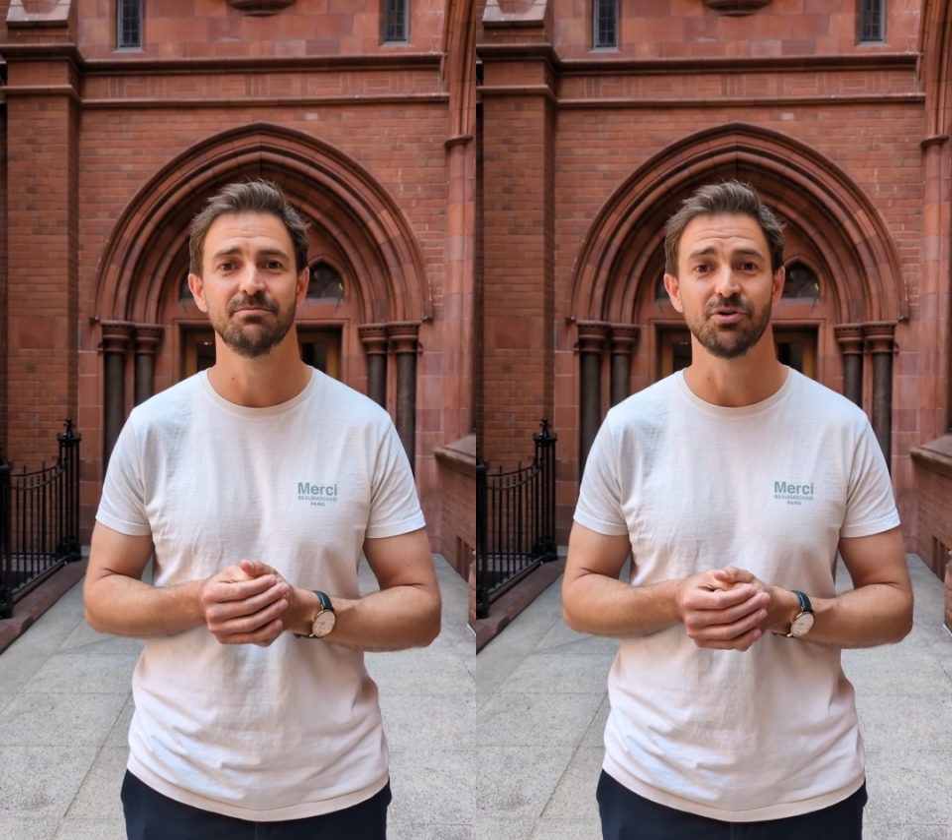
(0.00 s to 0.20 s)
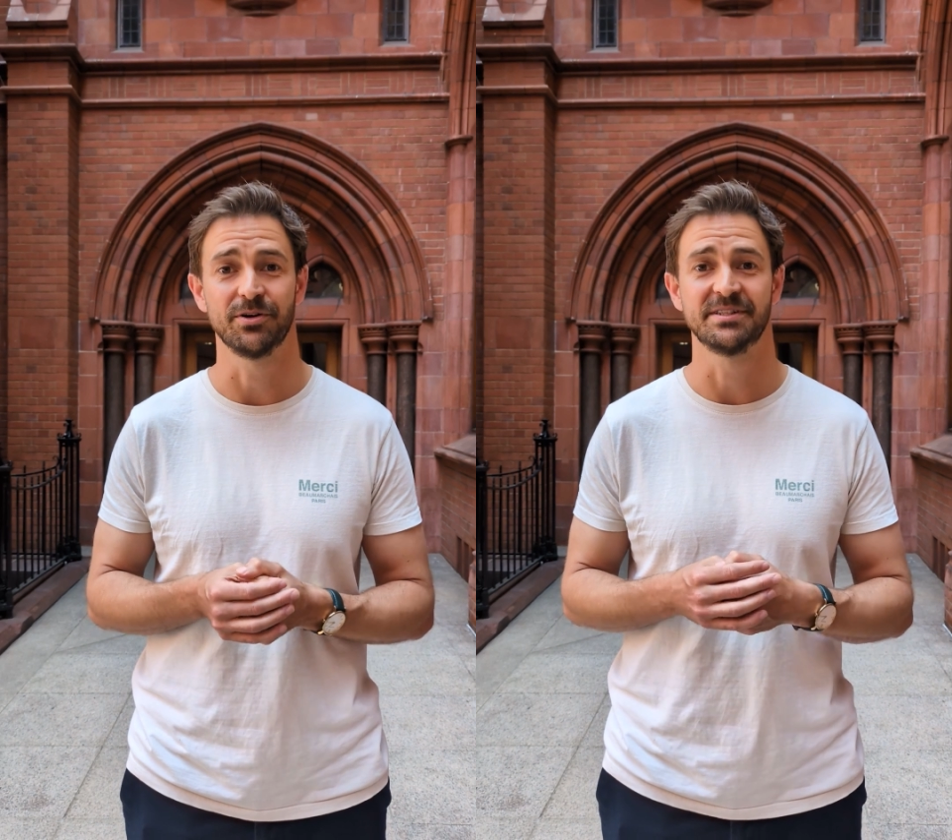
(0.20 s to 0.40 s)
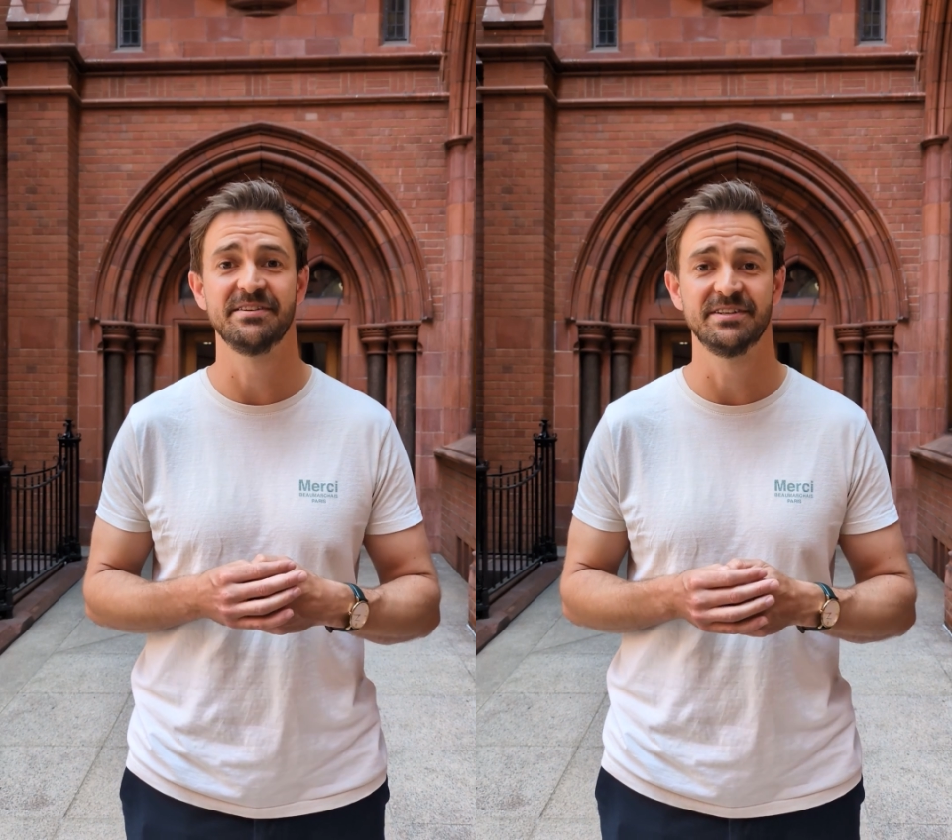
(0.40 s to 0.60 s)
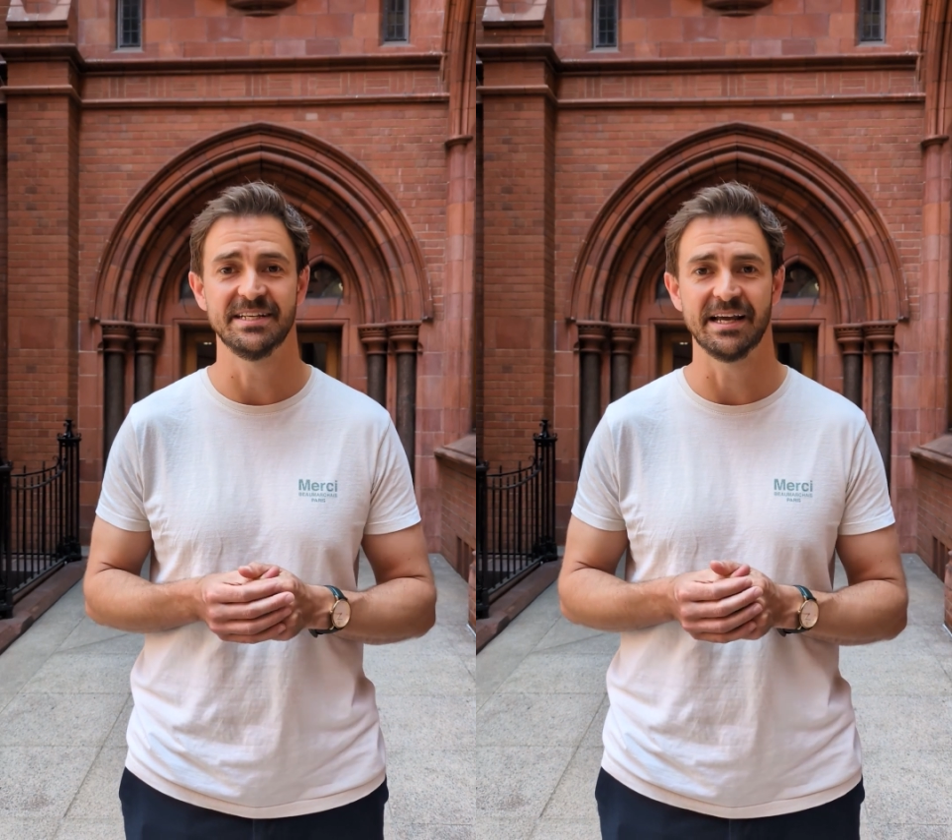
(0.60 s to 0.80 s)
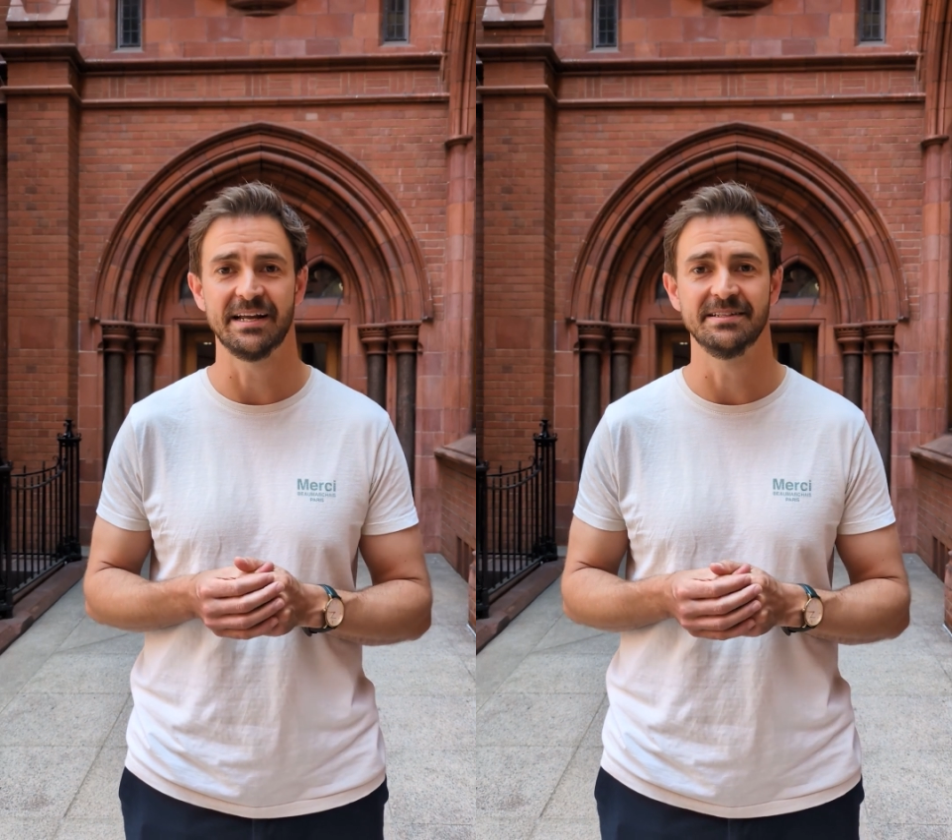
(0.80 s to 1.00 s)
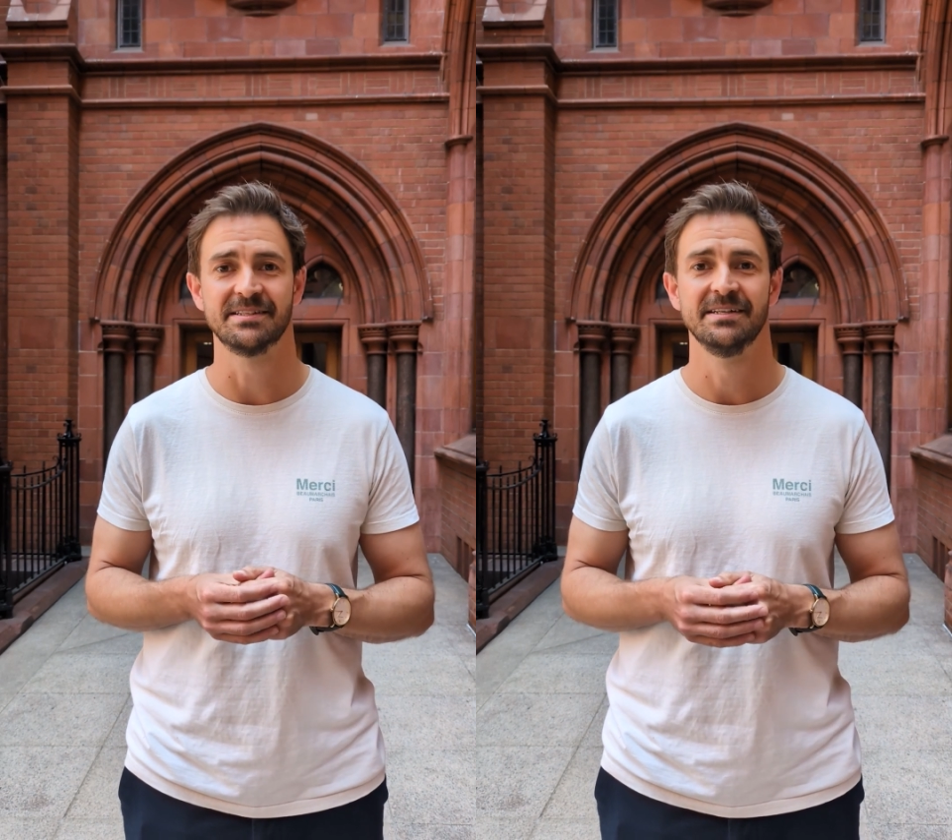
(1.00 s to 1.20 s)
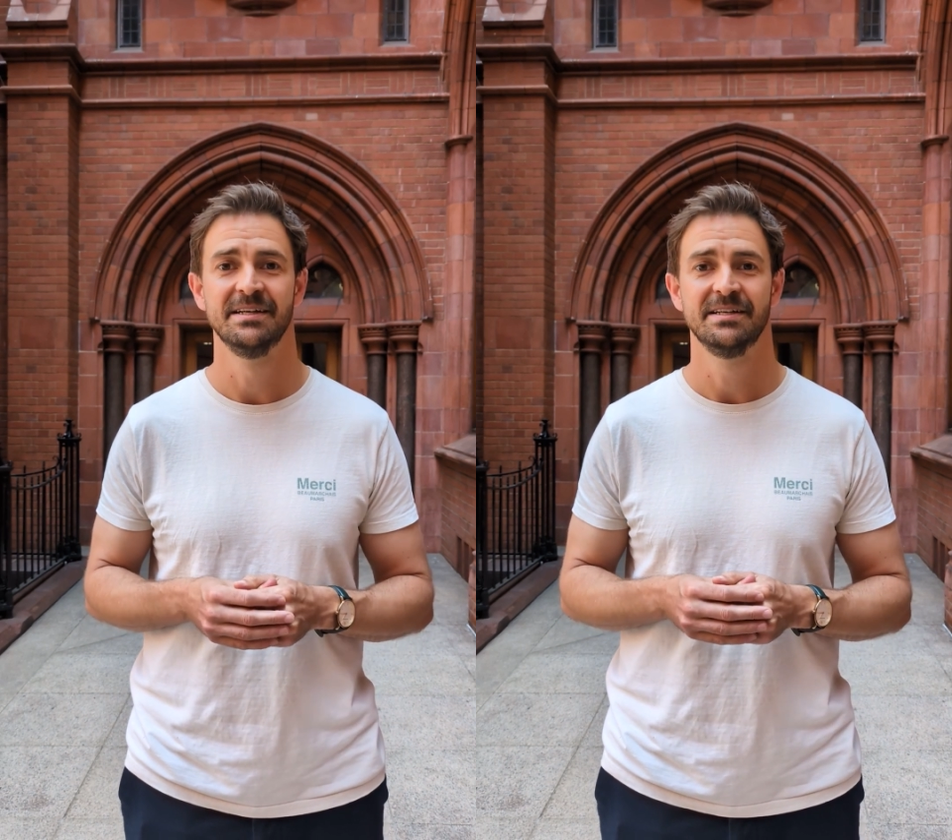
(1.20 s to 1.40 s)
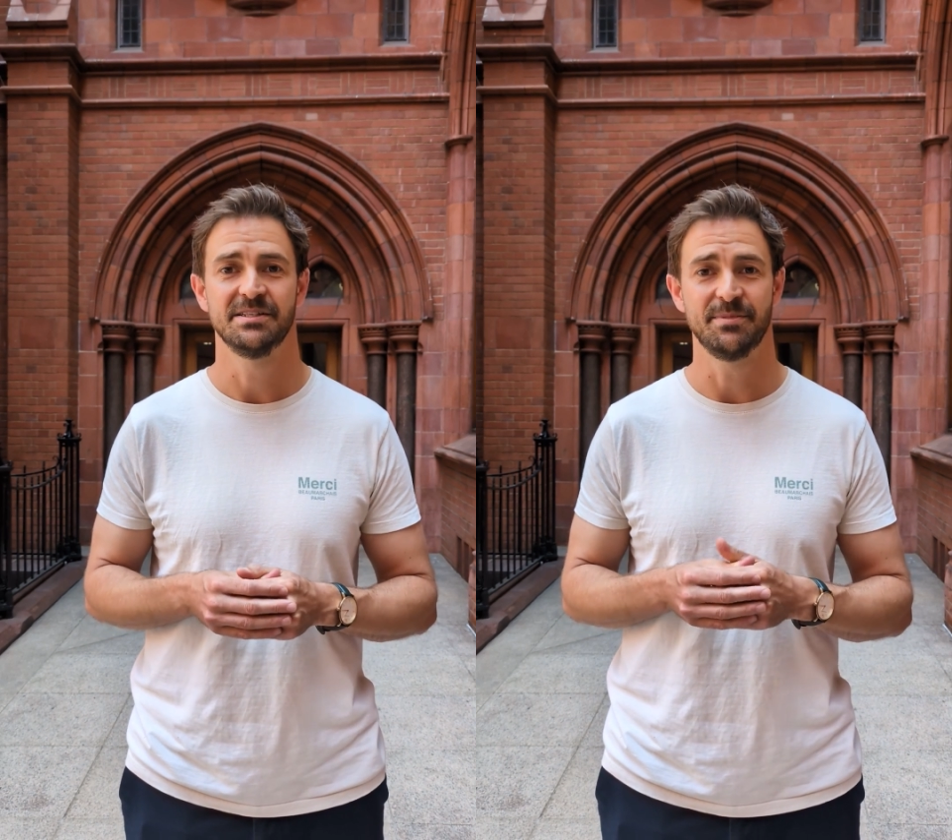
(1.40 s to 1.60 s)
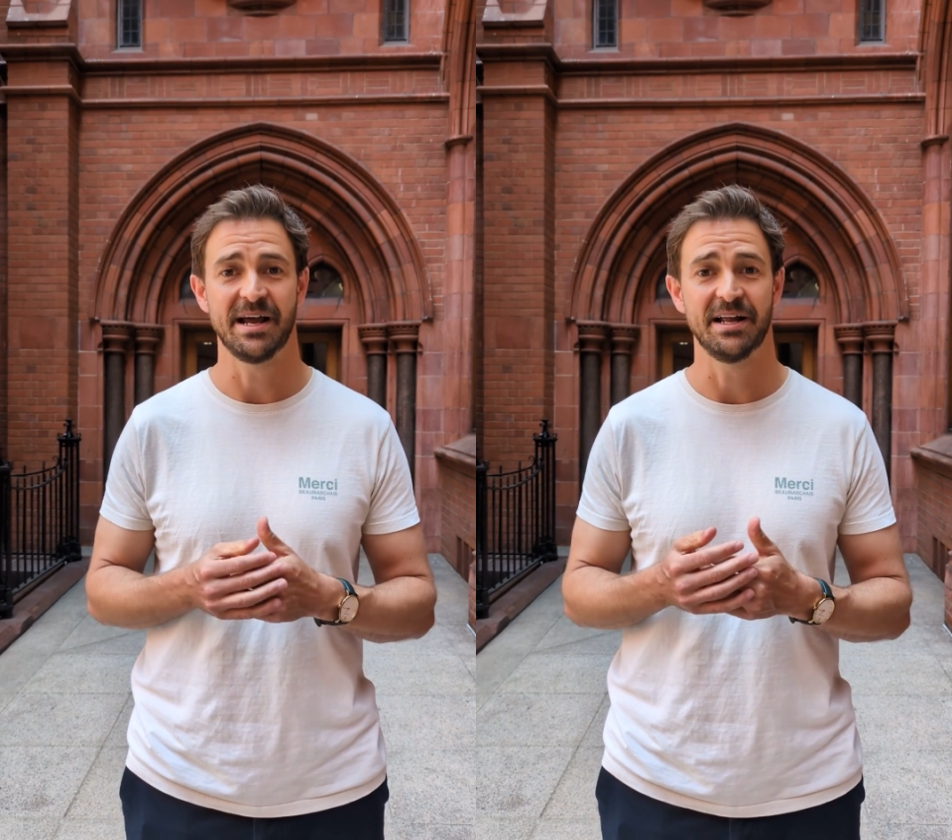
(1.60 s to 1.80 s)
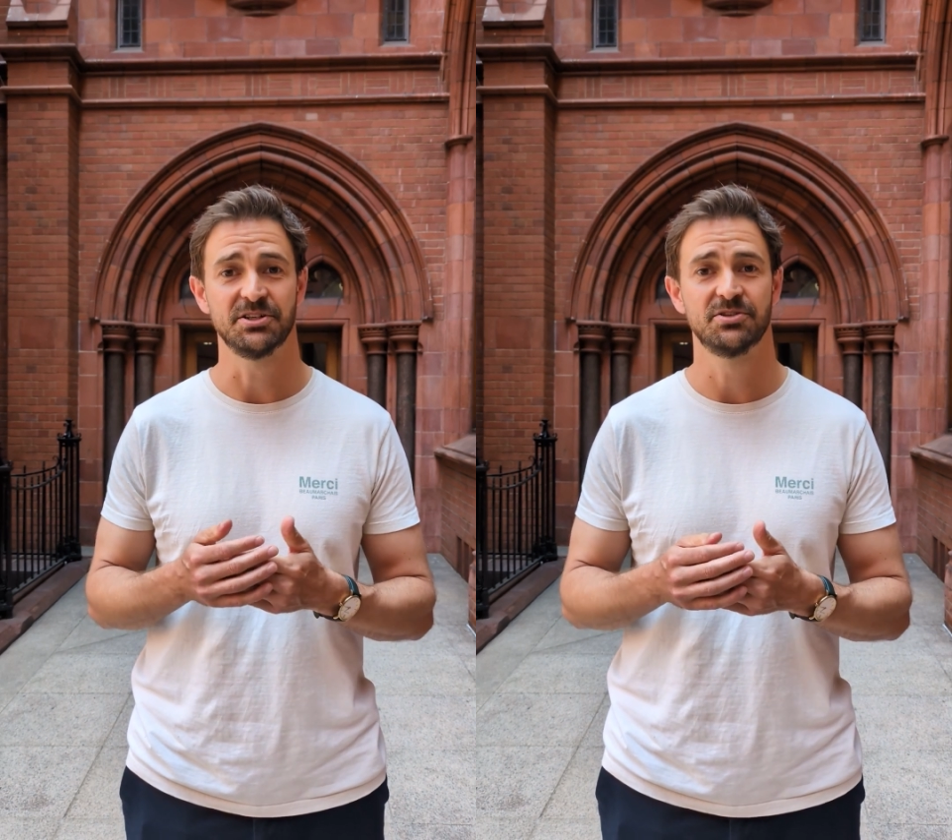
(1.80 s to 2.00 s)
productivity gains to be
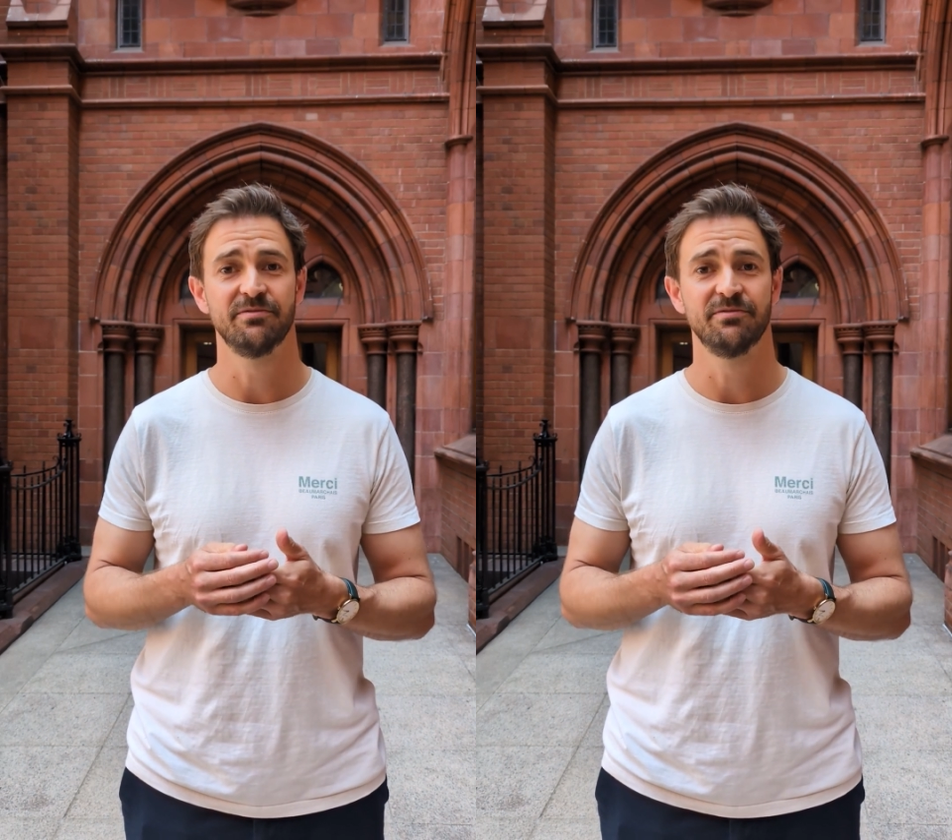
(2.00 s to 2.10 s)
had